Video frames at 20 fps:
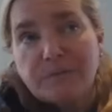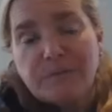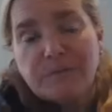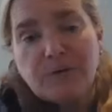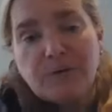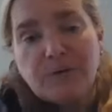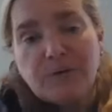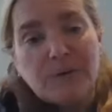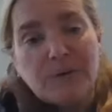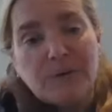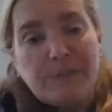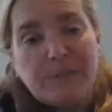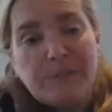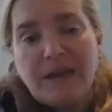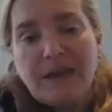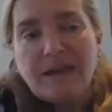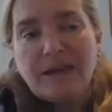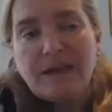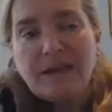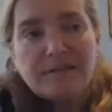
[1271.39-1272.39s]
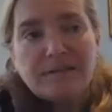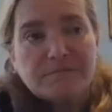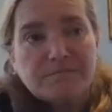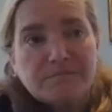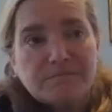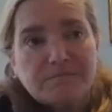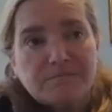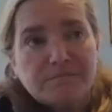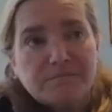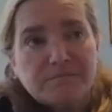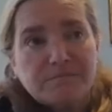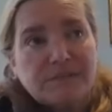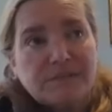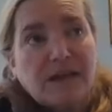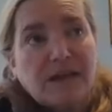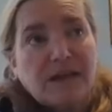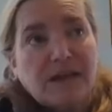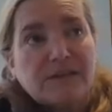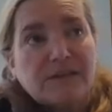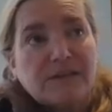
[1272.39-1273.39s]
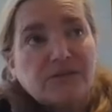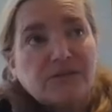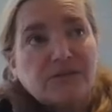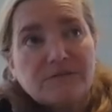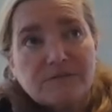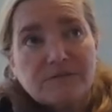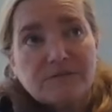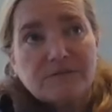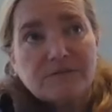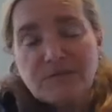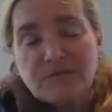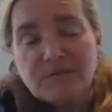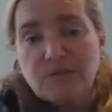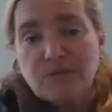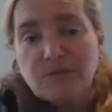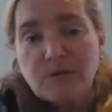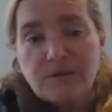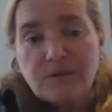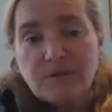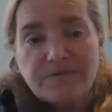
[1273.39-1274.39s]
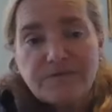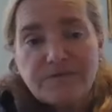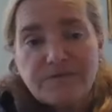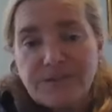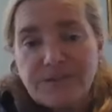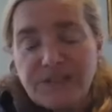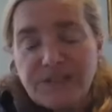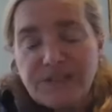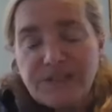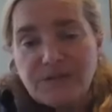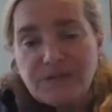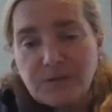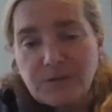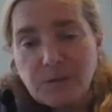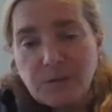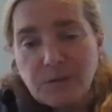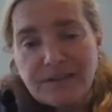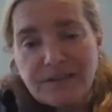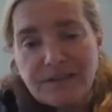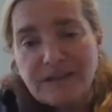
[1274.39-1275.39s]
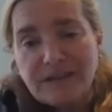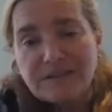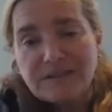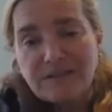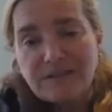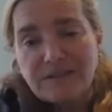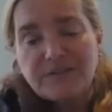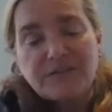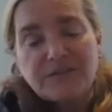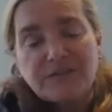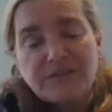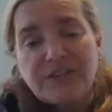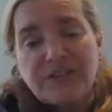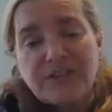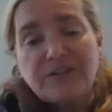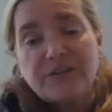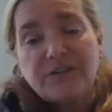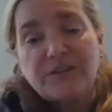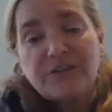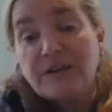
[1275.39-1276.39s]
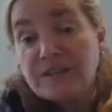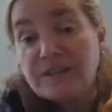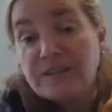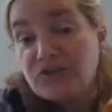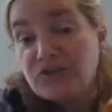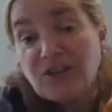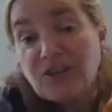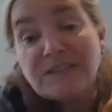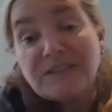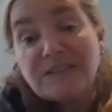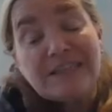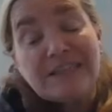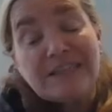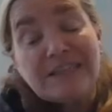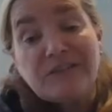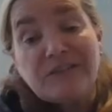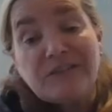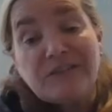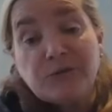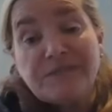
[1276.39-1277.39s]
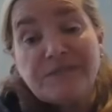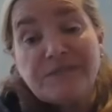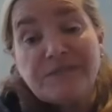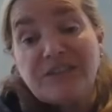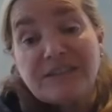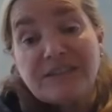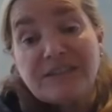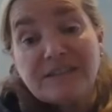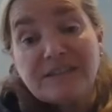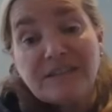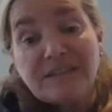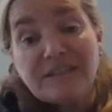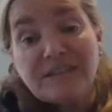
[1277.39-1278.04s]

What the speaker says: you know, we pay, $15,000 to $20,000 a year just in entry fees.